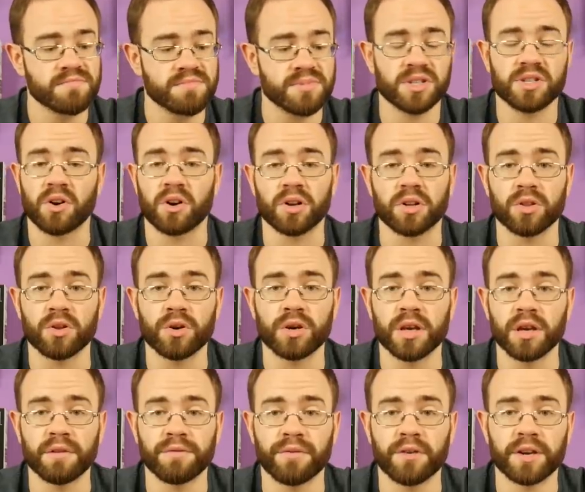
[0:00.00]
start
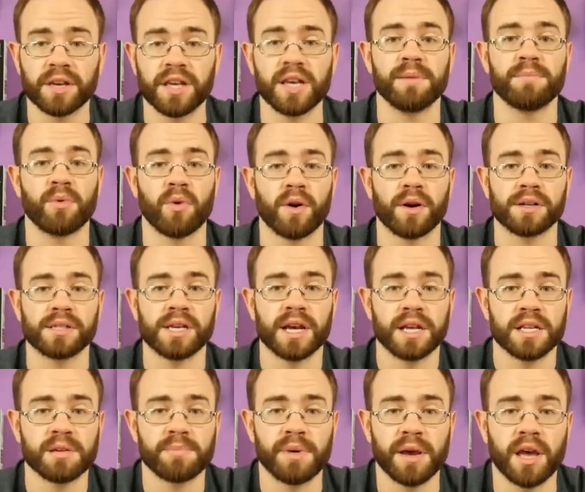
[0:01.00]
looking for keyboards
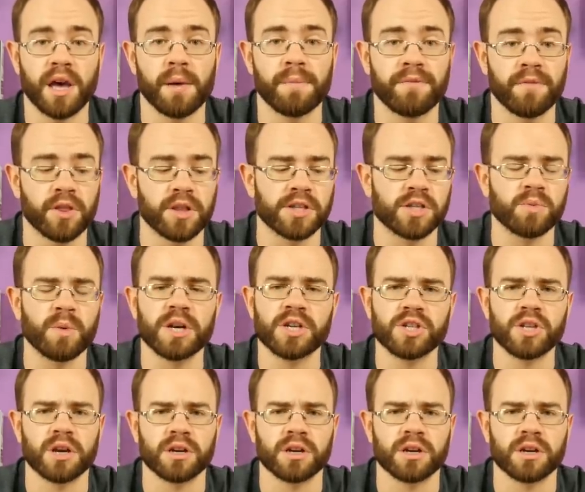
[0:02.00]
to pick up for the Switch.